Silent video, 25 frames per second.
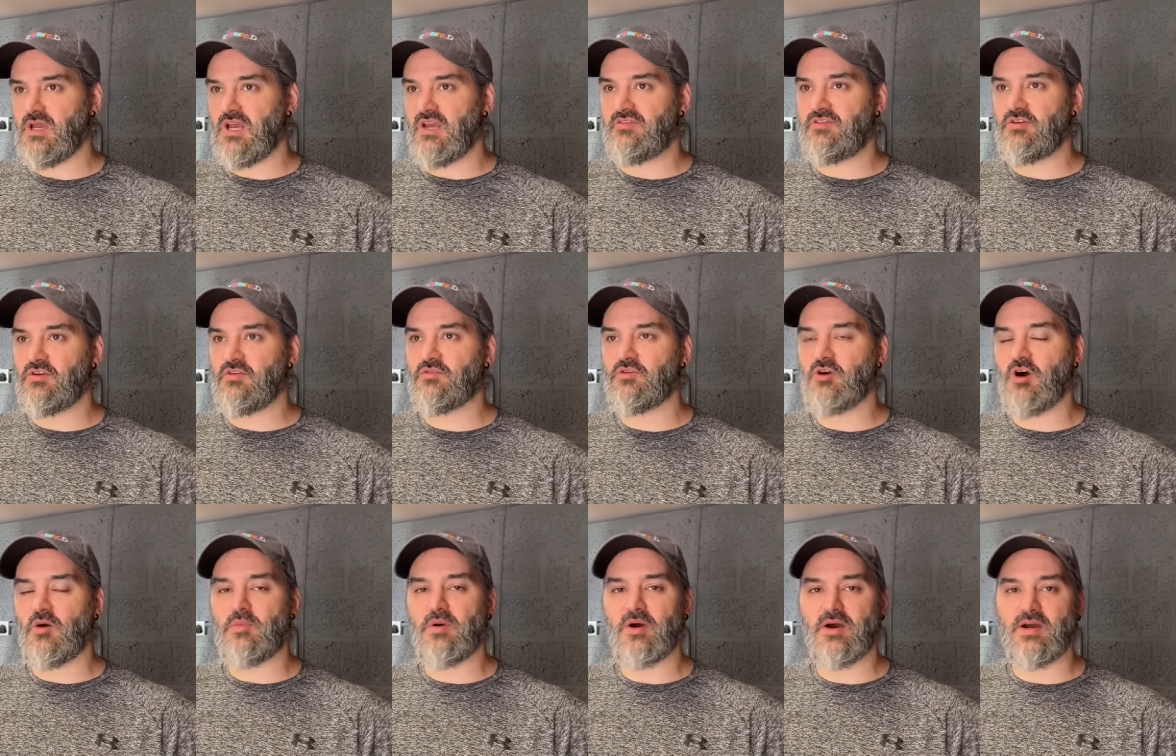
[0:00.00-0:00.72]
If you've
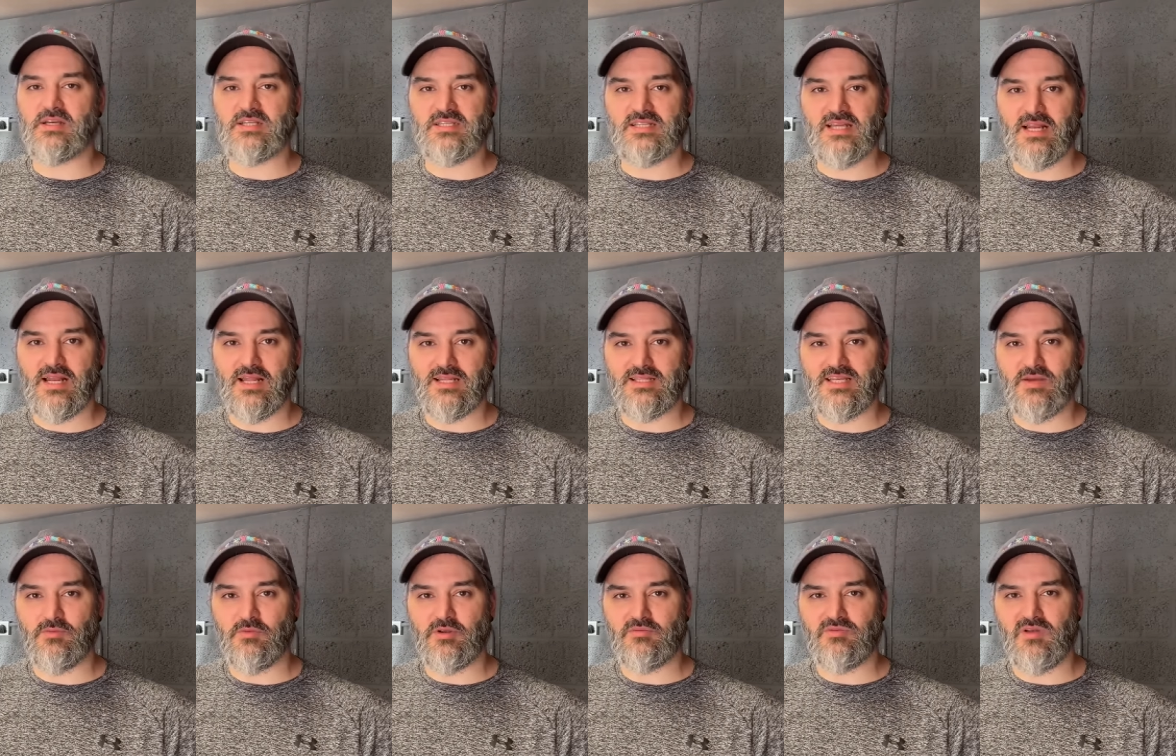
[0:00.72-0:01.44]
got a
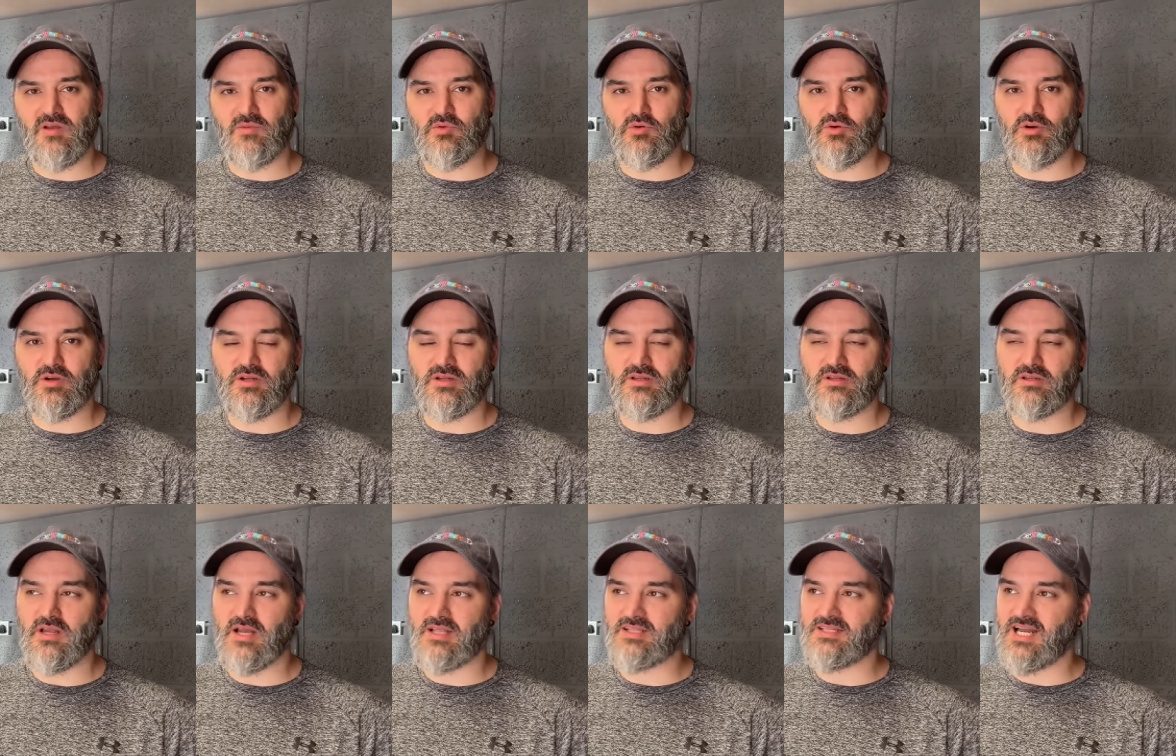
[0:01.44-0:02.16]
personality which people
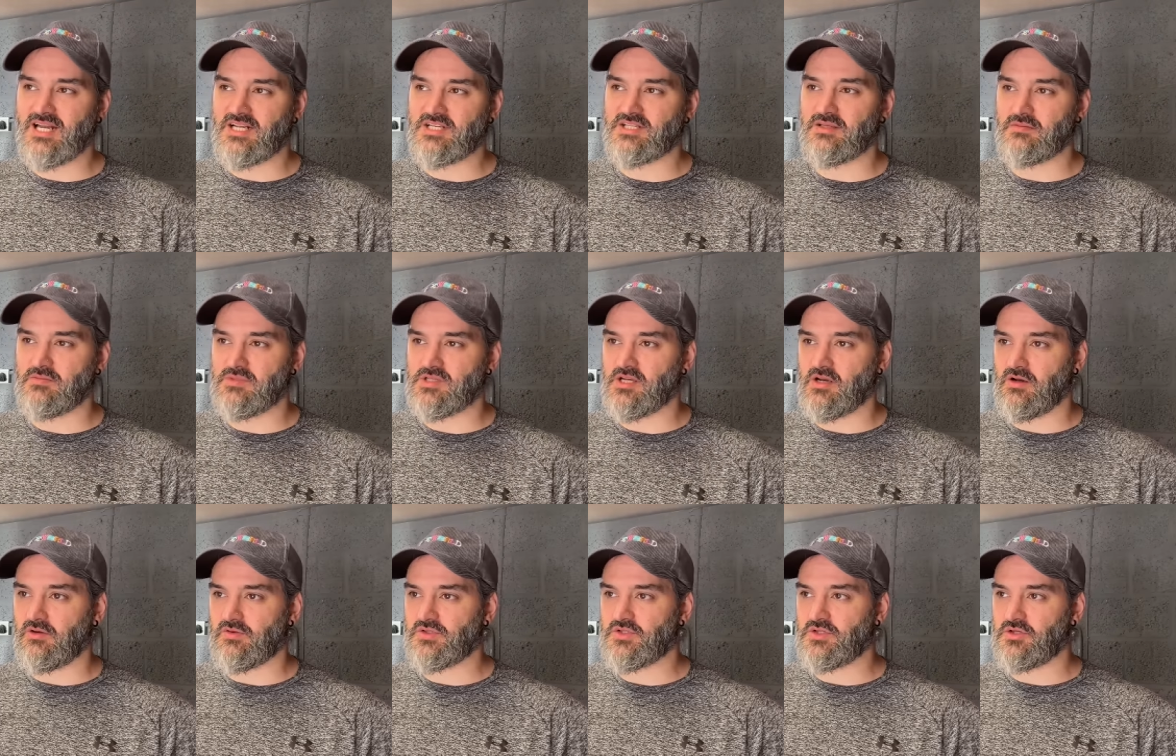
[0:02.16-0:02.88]
can attach
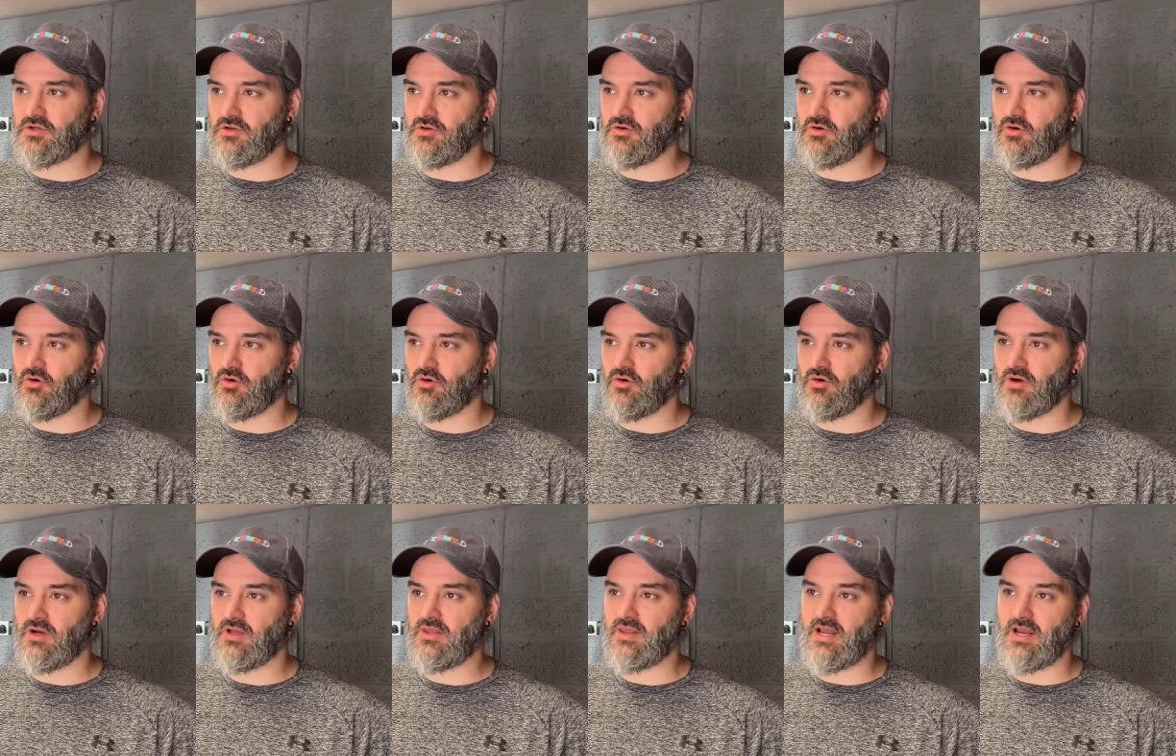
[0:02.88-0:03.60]
themselves to
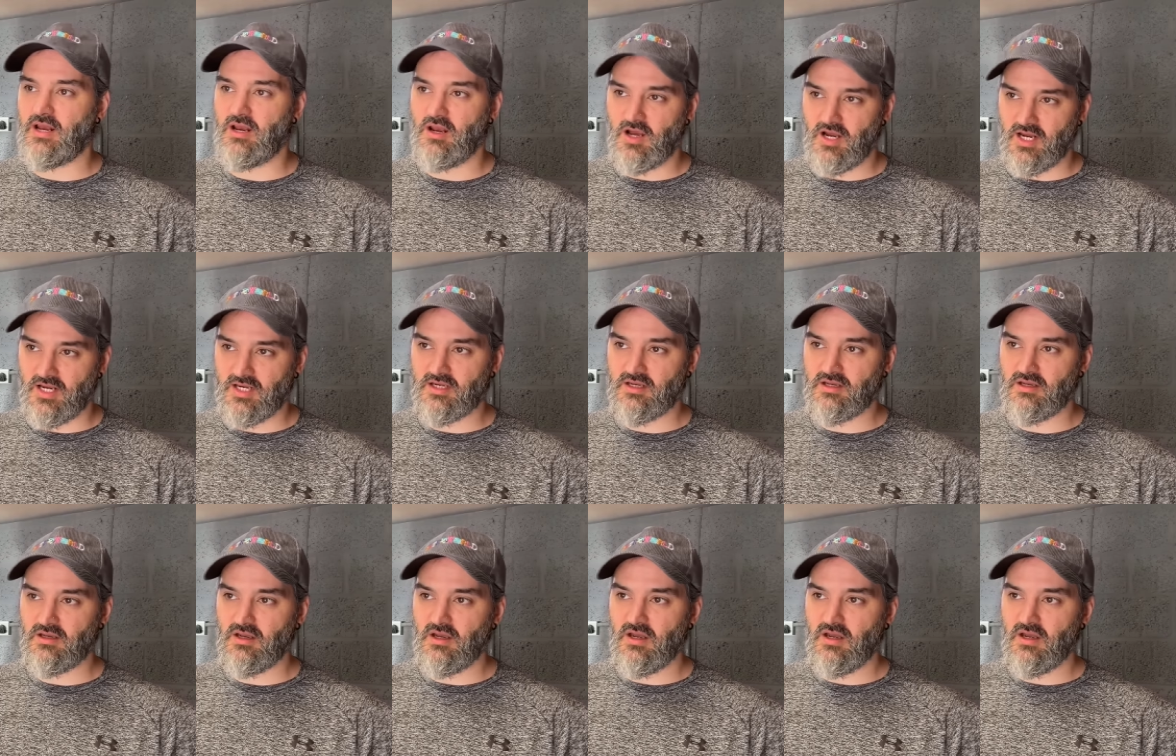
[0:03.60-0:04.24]
or they like,